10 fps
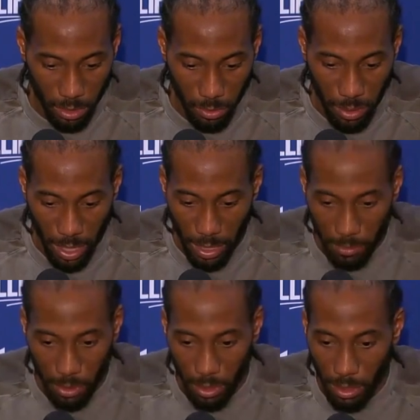2
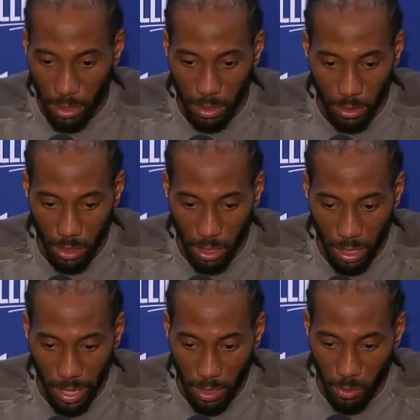games, or
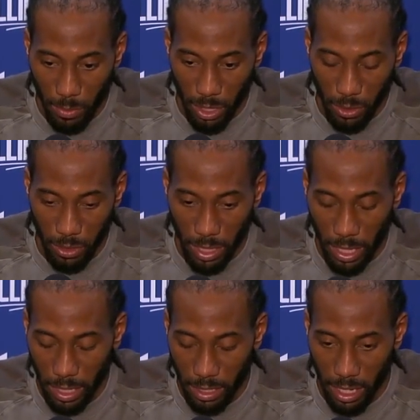the games we've been losing,
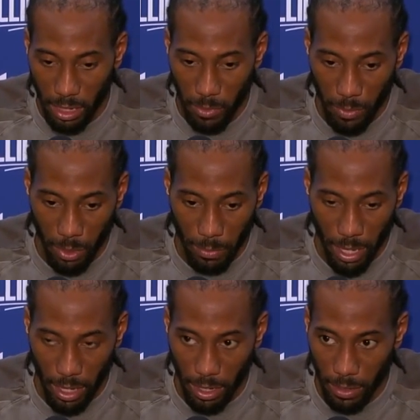like I said, have been
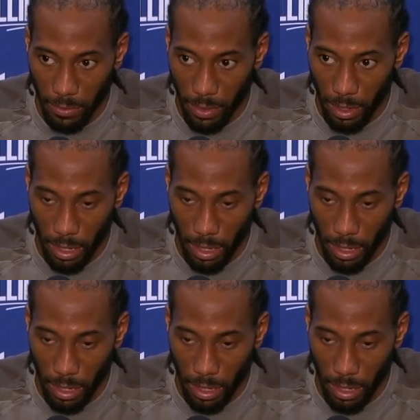repetitive.